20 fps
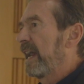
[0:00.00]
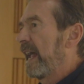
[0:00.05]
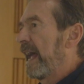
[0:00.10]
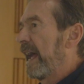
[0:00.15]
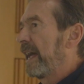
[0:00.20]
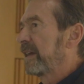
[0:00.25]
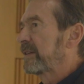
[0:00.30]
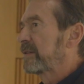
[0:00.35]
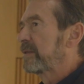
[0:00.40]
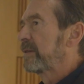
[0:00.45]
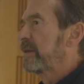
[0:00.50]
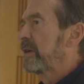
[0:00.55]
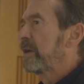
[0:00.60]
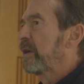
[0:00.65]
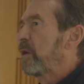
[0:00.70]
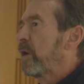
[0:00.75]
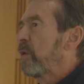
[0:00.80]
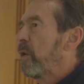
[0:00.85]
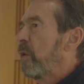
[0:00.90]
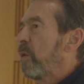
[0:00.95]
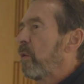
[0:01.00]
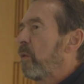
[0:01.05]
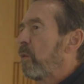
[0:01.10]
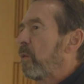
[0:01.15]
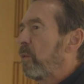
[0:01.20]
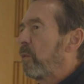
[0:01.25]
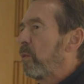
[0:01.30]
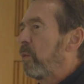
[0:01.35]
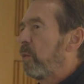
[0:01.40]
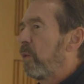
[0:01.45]
at
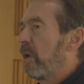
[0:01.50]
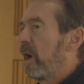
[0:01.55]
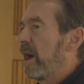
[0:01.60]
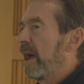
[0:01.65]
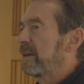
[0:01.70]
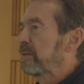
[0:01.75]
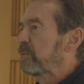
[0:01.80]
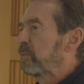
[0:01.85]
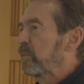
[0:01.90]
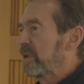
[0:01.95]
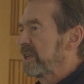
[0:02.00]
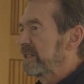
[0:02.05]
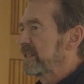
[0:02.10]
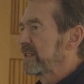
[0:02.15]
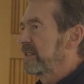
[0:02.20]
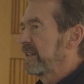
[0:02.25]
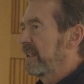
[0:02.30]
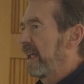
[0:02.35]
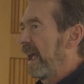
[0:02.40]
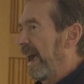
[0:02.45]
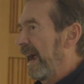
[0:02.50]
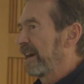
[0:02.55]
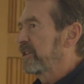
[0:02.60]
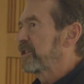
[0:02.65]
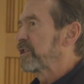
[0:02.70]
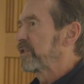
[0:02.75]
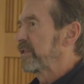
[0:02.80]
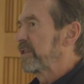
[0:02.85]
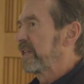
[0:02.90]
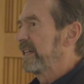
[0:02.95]
what was
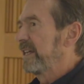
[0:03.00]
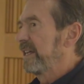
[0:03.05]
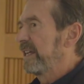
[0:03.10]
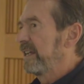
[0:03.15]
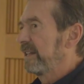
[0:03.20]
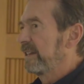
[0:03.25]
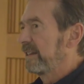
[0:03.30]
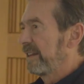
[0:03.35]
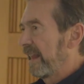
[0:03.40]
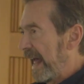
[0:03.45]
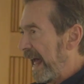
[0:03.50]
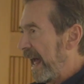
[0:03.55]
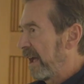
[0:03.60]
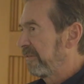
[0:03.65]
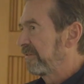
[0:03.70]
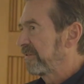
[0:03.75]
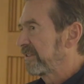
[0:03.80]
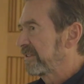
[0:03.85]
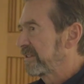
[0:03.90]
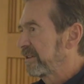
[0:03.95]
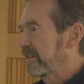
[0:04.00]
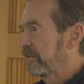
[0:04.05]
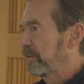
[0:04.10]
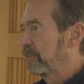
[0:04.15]
actually left,